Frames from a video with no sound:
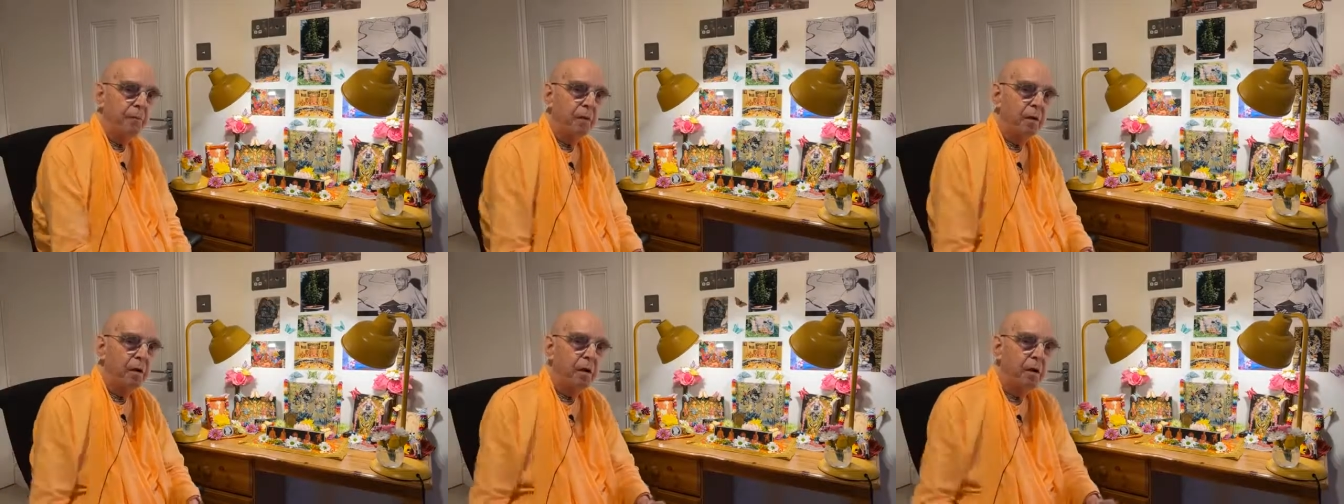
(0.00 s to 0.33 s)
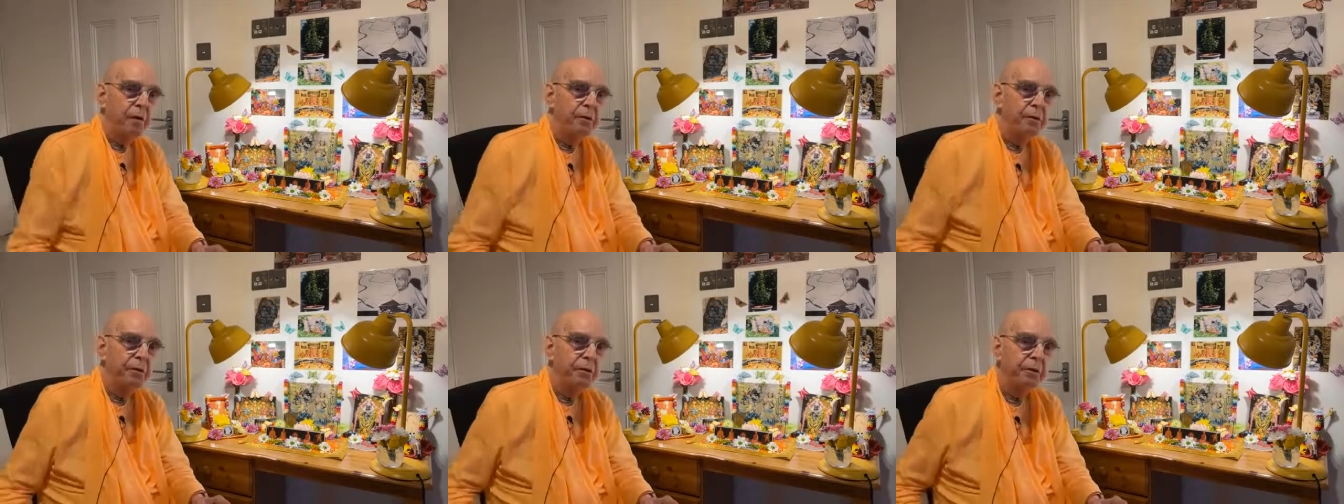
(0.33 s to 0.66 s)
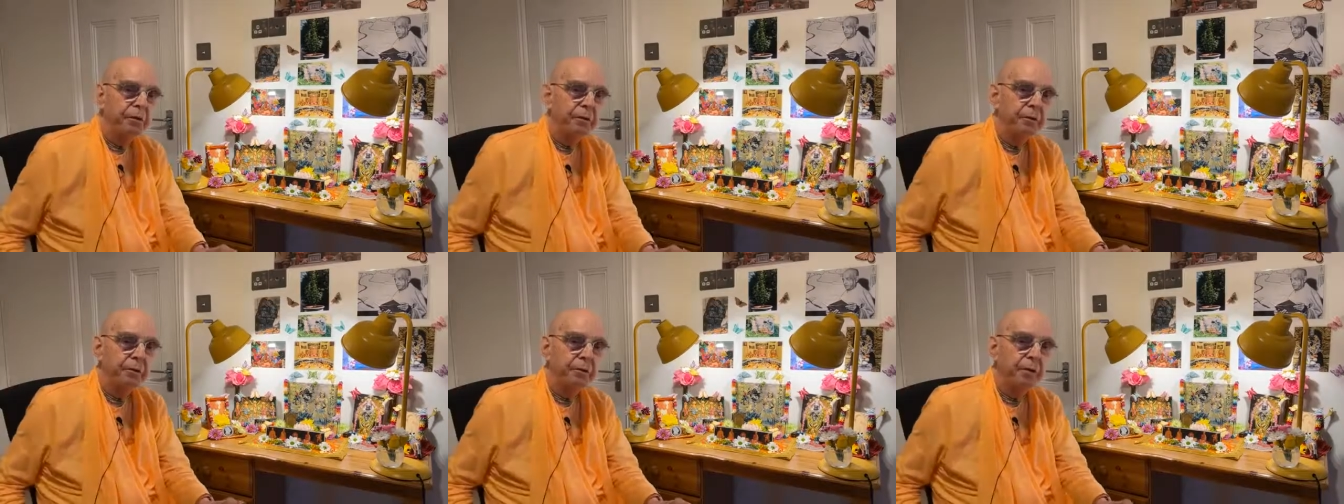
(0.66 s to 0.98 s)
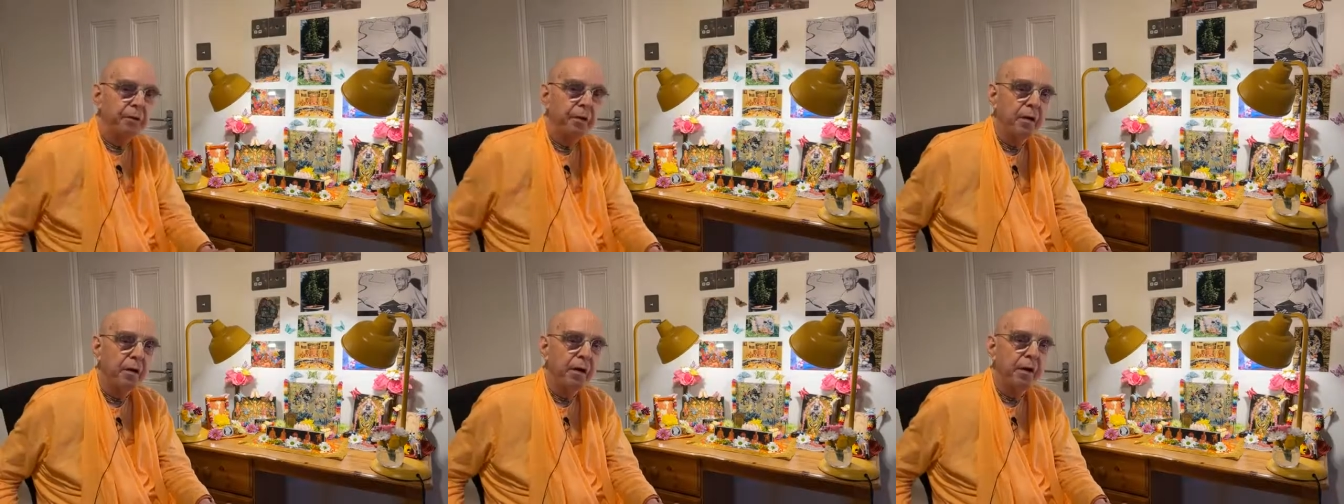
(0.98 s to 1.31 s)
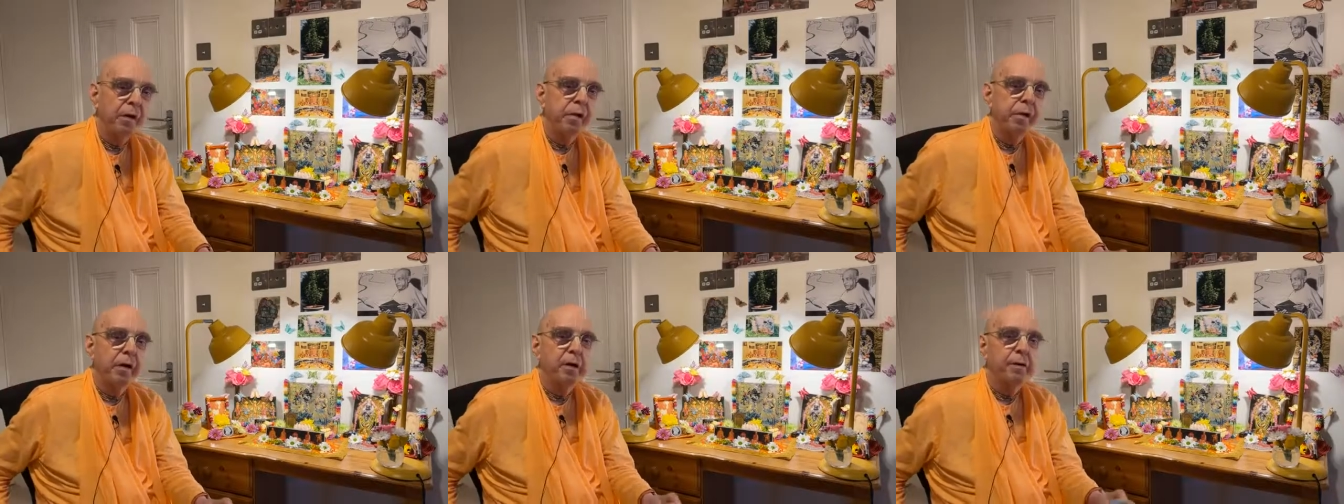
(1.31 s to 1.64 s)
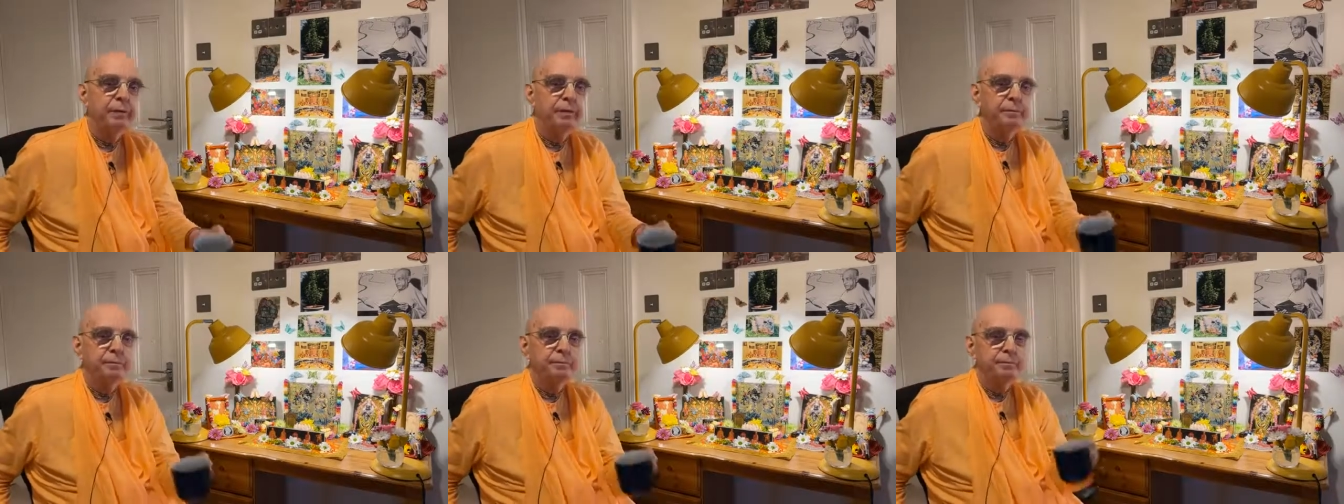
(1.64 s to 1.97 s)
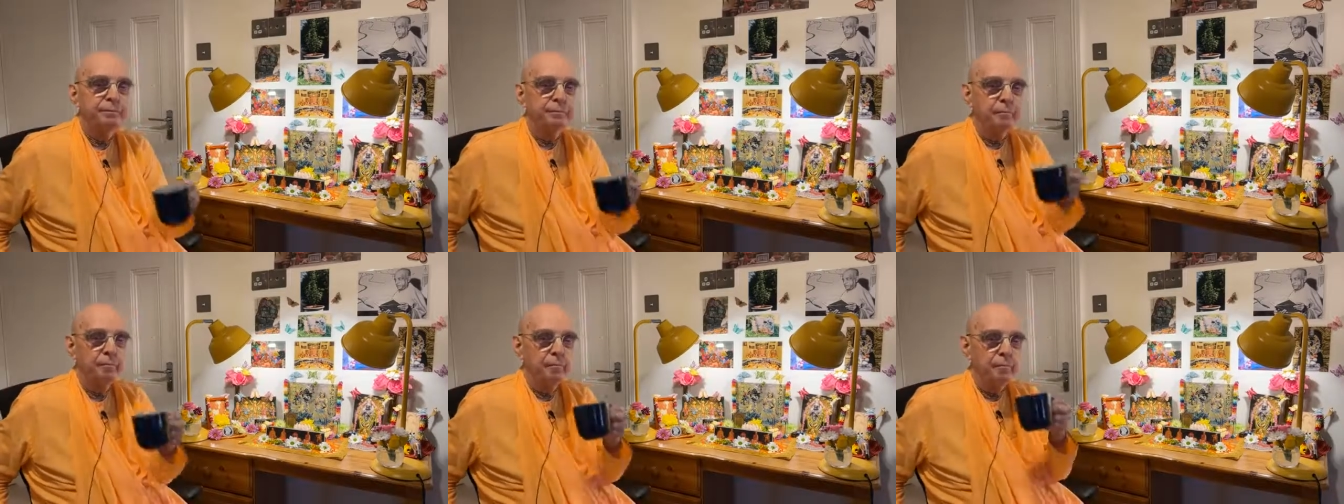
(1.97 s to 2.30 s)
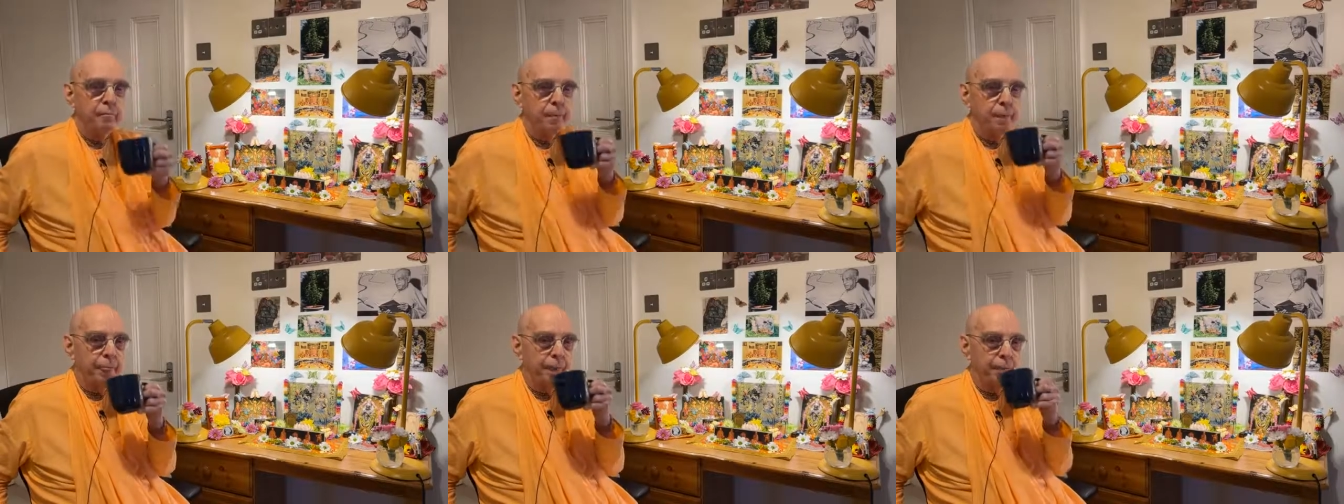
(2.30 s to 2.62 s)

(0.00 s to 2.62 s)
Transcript: An important reminder that only by being fully